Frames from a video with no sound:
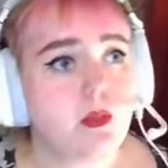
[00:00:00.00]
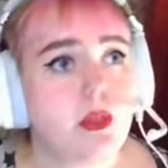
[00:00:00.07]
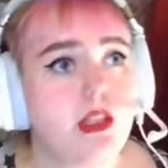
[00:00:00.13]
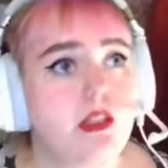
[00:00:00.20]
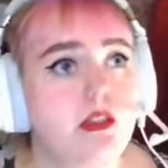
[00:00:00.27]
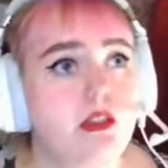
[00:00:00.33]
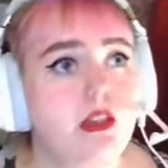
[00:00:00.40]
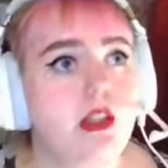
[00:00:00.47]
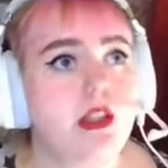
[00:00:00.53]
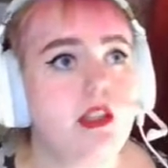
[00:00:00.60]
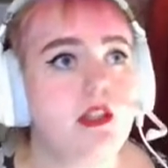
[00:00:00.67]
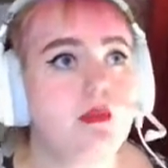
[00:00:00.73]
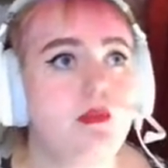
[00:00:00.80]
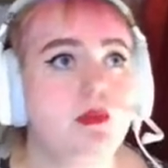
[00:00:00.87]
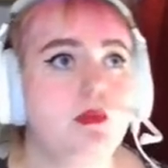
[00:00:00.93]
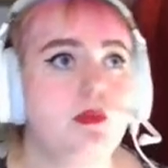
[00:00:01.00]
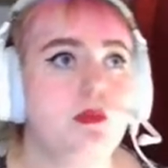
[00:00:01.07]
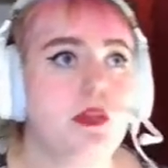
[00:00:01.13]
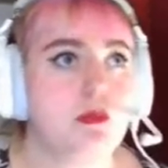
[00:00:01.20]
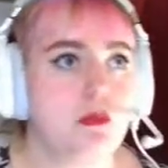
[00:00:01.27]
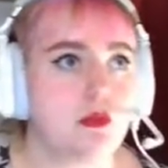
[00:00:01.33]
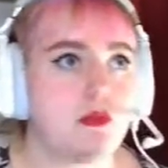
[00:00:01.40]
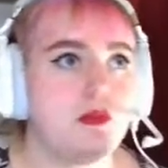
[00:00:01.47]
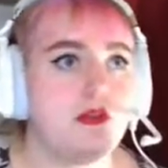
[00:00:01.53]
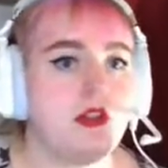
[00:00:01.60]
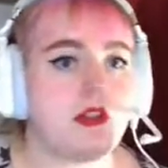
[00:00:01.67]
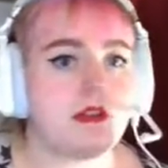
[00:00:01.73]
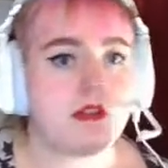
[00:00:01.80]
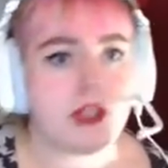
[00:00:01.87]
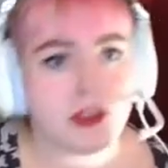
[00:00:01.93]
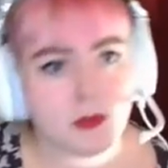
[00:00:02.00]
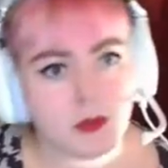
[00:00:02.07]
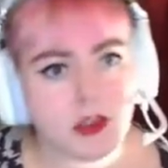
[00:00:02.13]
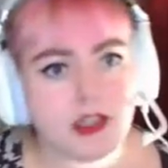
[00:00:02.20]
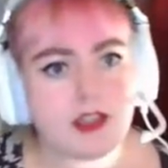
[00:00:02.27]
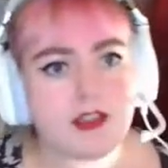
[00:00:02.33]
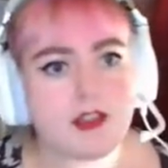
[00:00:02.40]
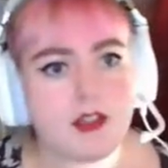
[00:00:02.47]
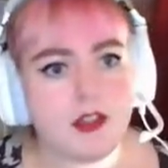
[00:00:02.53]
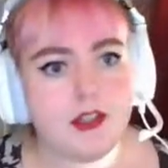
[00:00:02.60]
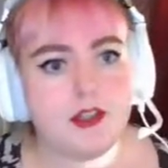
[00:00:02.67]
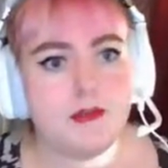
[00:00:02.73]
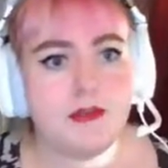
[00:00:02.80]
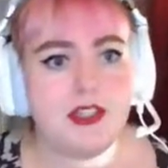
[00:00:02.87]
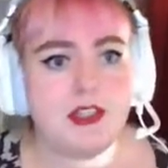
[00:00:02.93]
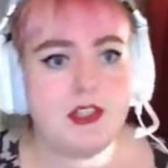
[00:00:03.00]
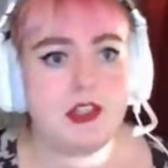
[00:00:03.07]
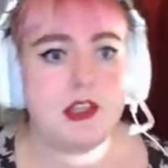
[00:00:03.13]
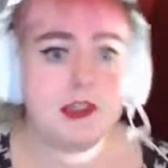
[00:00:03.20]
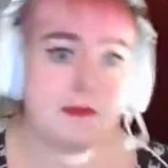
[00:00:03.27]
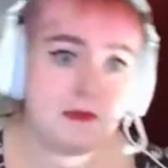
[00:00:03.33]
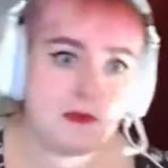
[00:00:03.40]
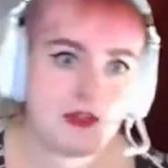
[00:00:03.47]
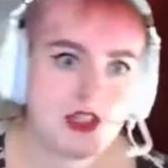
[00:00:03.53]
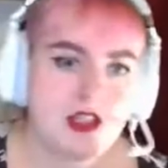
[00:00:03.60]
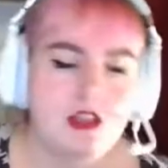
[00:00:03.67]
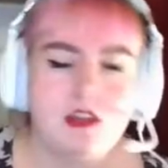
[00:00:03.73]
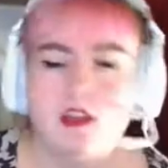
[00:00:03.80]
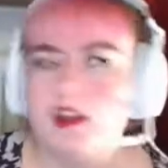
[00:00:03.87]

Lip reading: wing, and the people who are right wing call the media left wing.